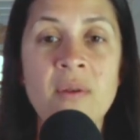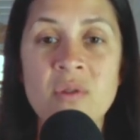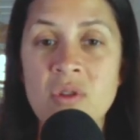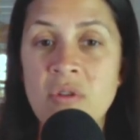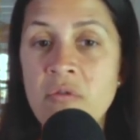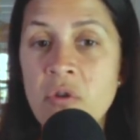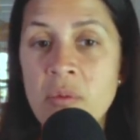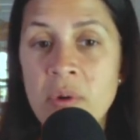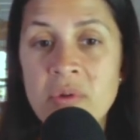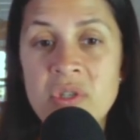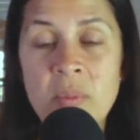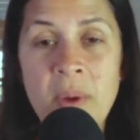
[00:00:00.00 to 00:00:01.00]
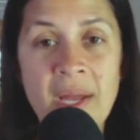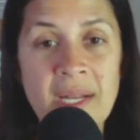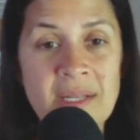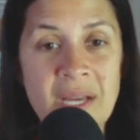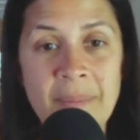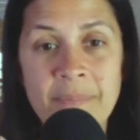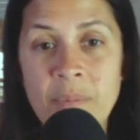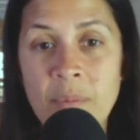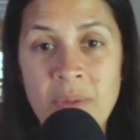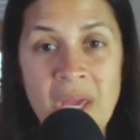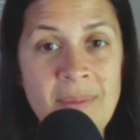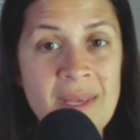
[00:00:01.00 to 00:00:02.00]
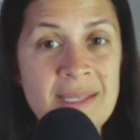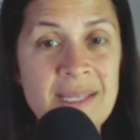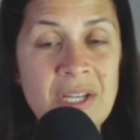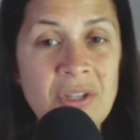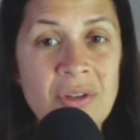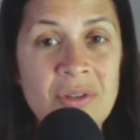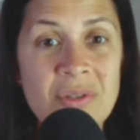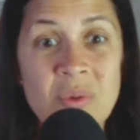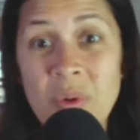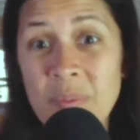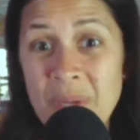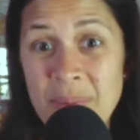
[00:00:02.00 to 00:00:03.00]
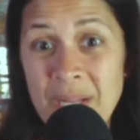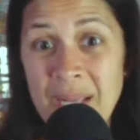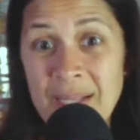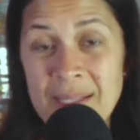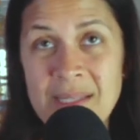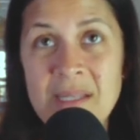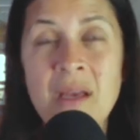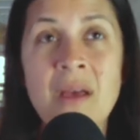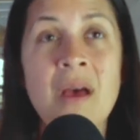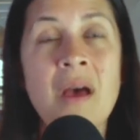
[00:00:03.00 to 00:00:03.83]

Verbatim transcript: Those are the four roads to potty time: baby signals or pee-pee dance,